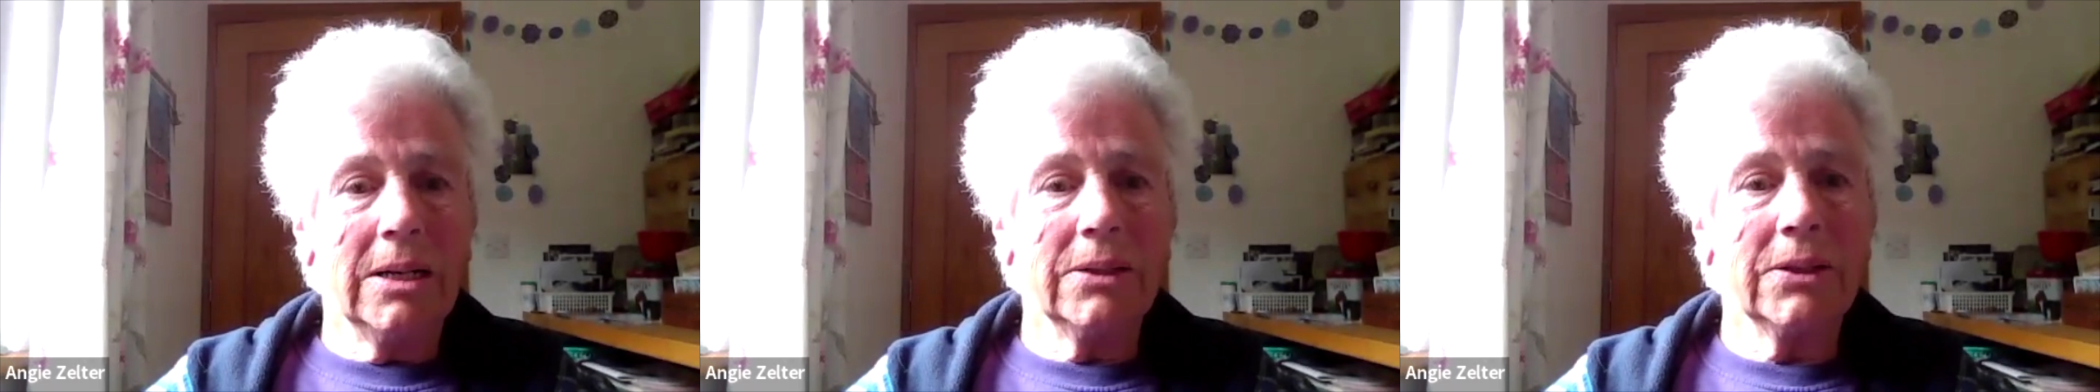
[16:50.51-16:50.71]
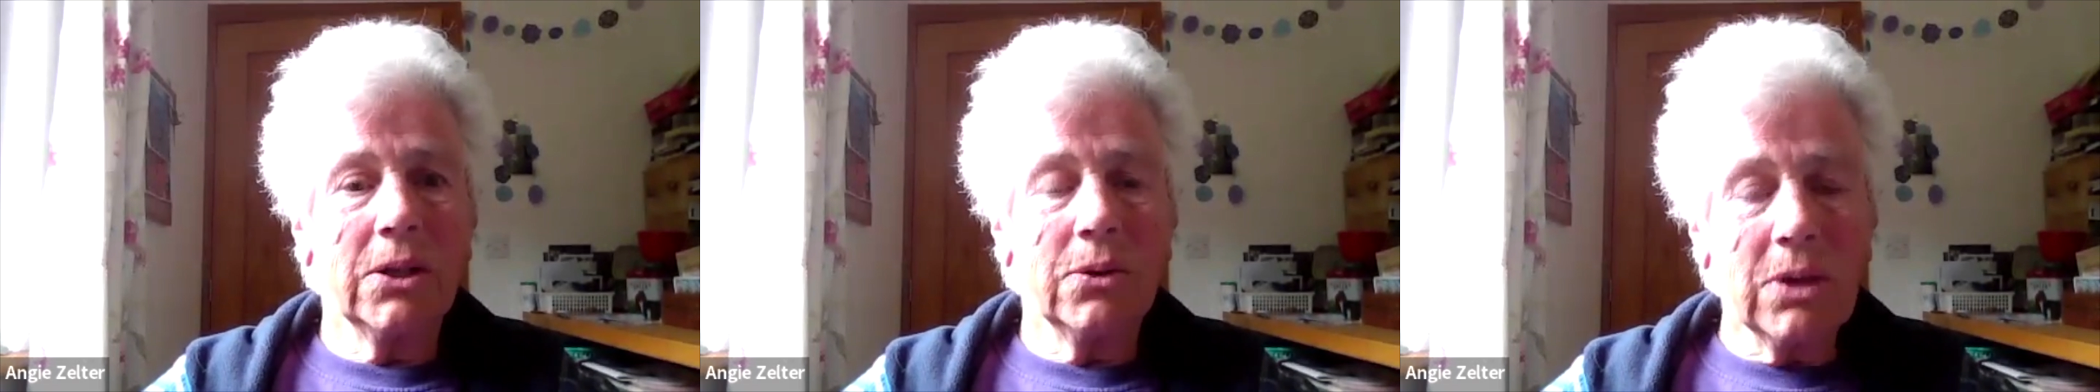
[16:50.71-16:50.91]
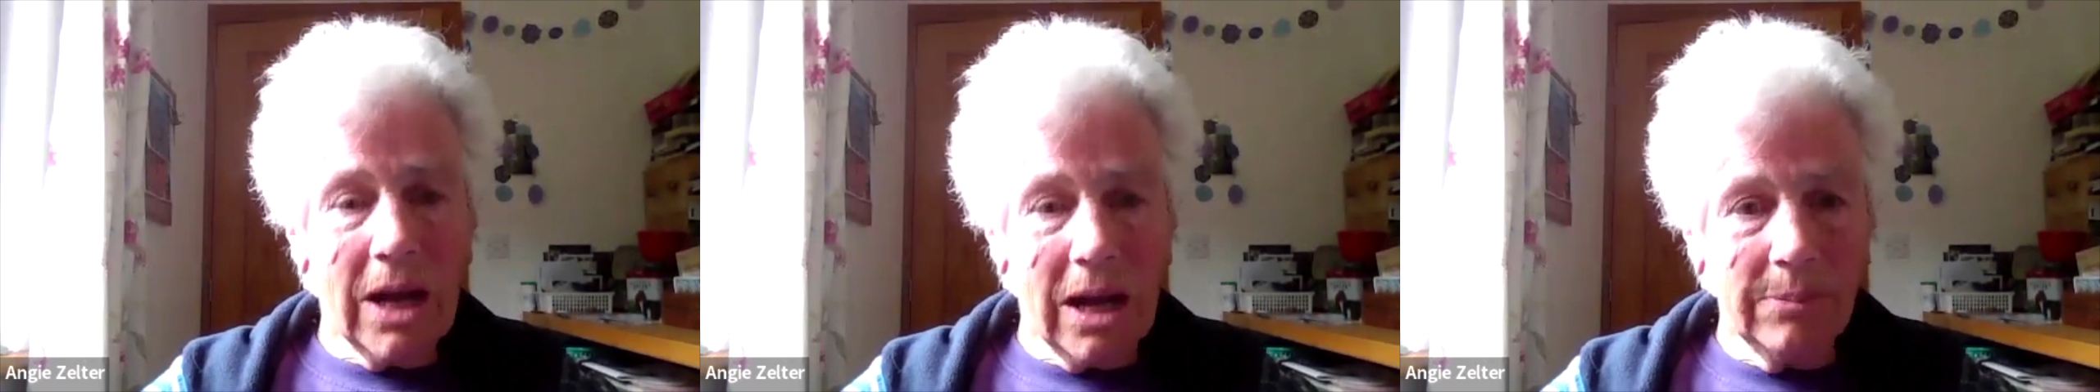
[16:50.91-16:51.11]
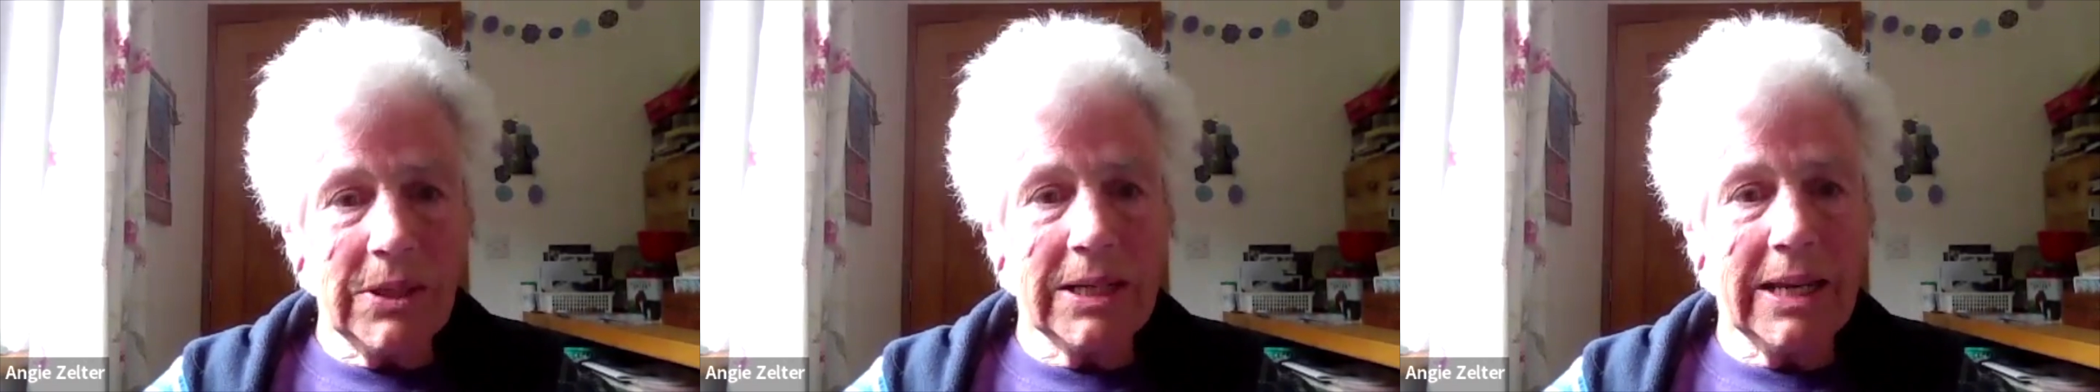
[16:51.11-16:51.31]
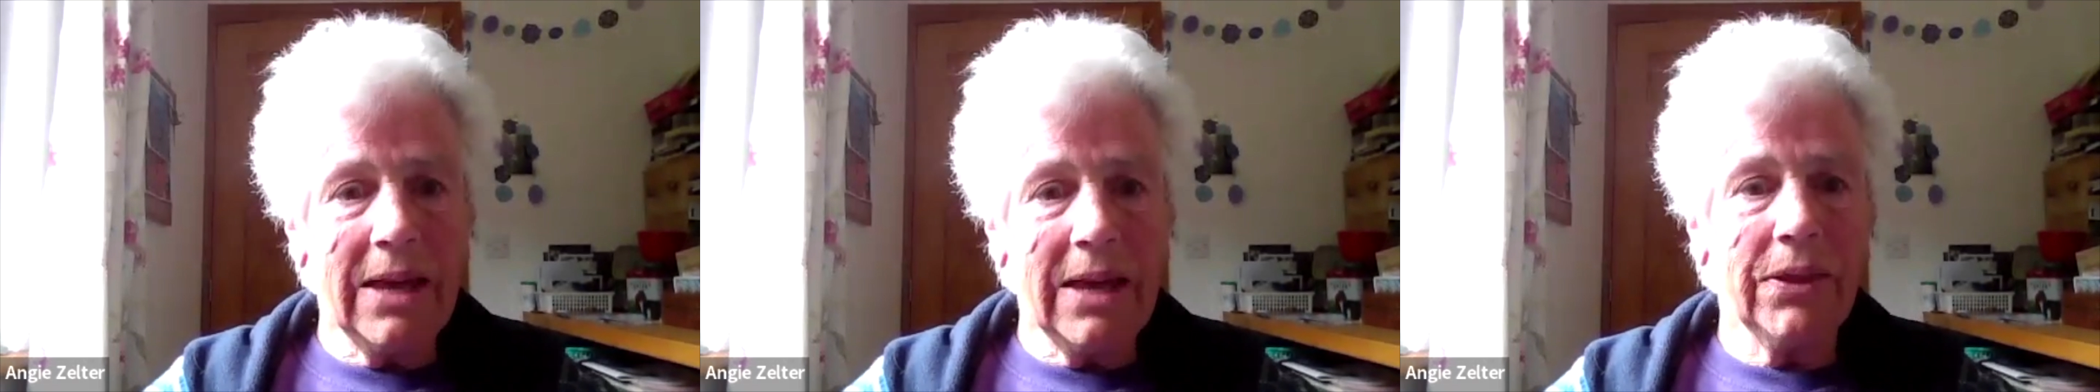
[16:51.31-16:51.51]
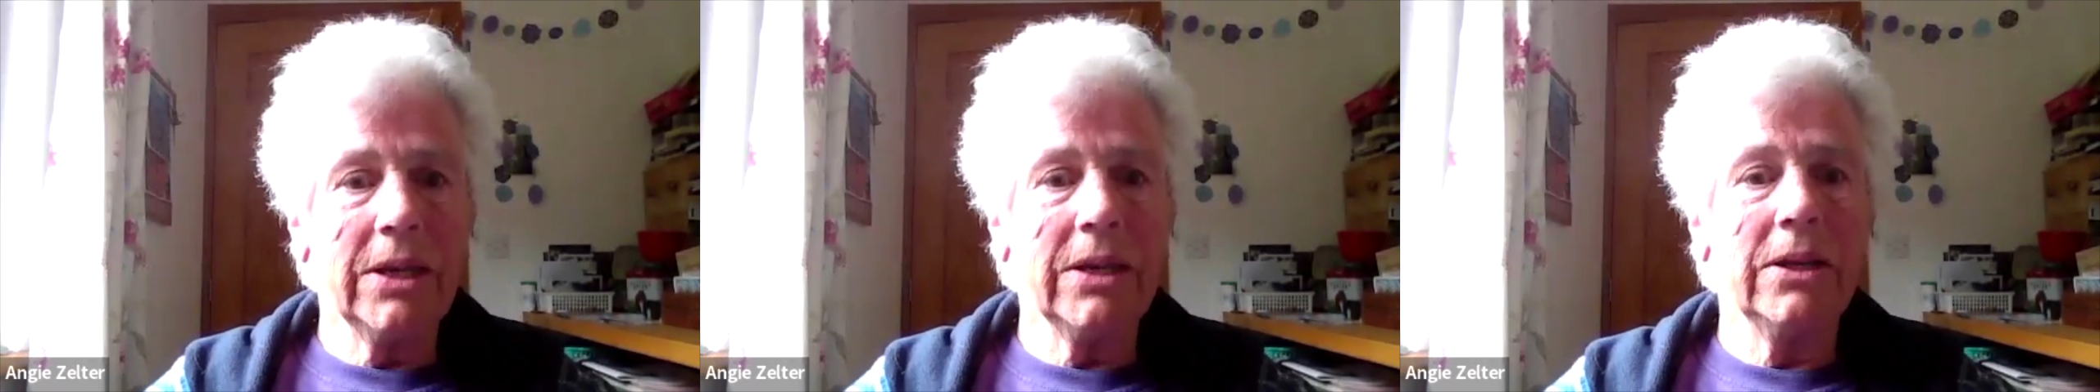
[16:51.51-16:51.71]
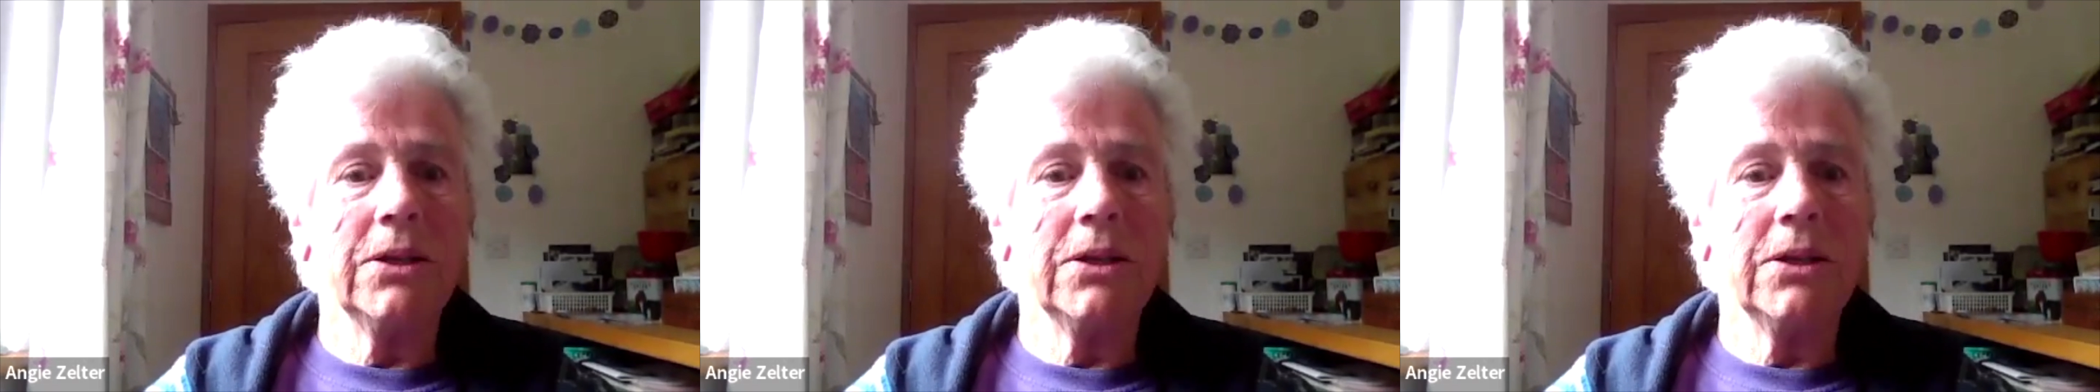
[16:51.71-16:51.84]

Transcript: So come together,